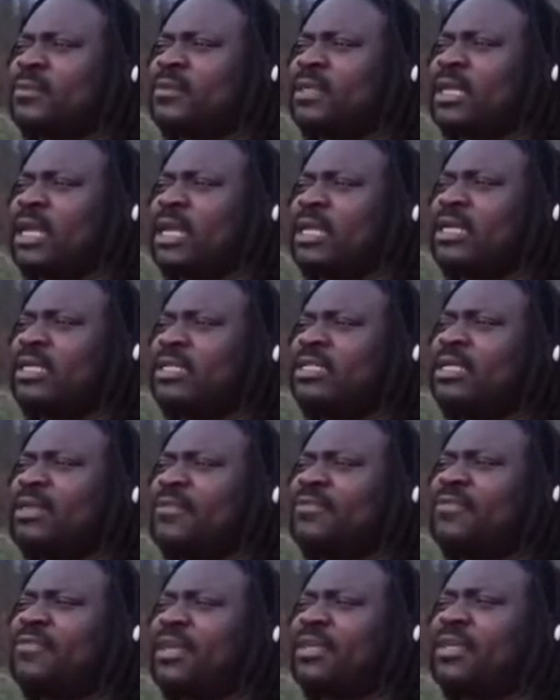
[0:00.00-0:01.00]
and the
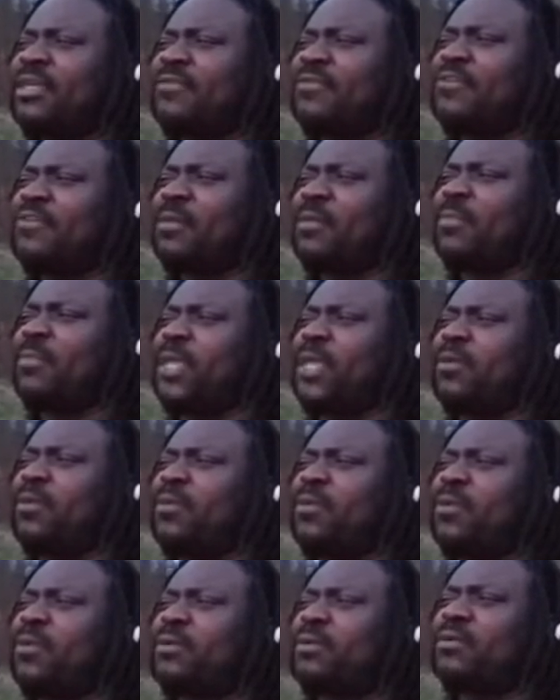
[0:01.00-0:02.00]
different
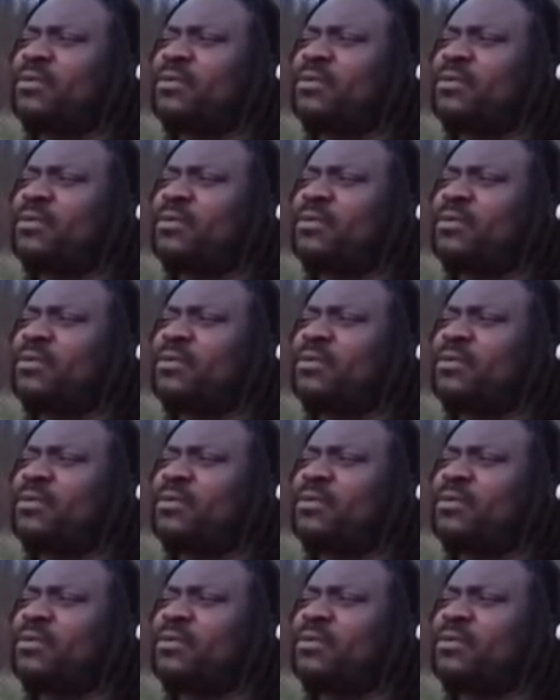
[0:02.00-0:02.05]
people